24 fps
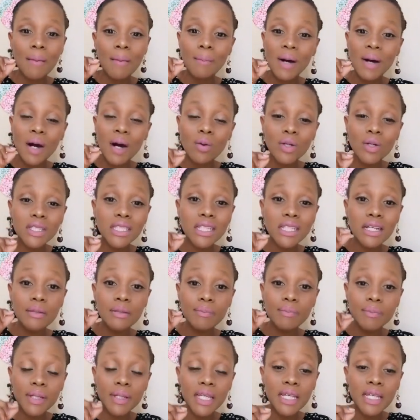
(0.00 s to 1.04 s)
powers
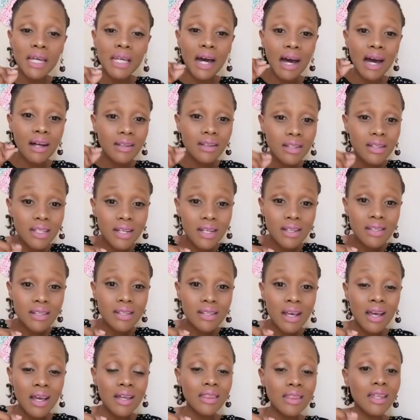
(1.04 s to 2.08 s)
that be
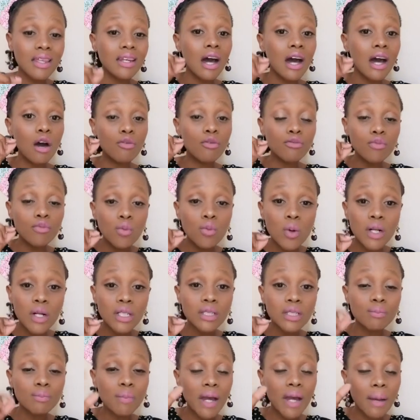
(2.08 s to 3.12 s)
altars that are
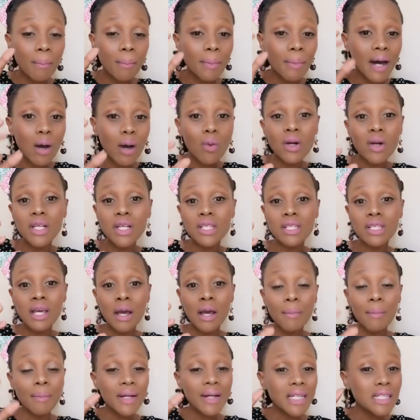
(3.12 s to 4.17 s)
fueled by powers,
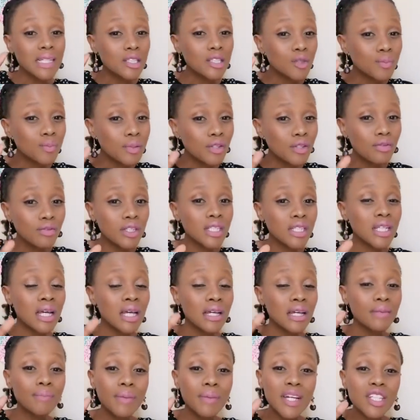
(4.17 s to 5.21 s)
by
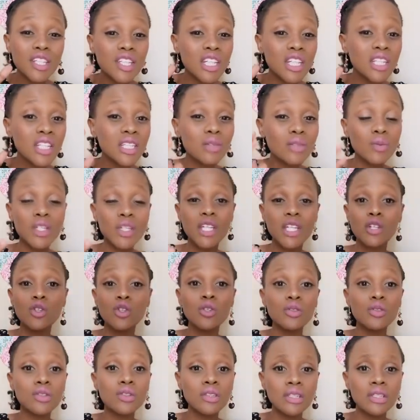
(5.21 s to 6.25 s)
spirits, persons we
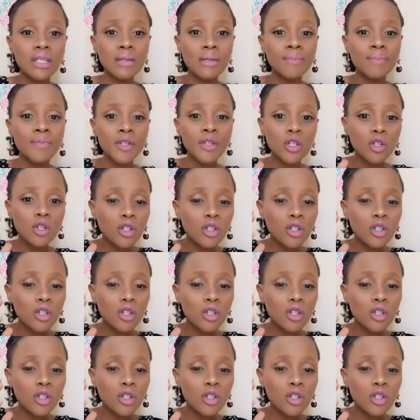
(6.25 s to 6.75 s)
cannot see,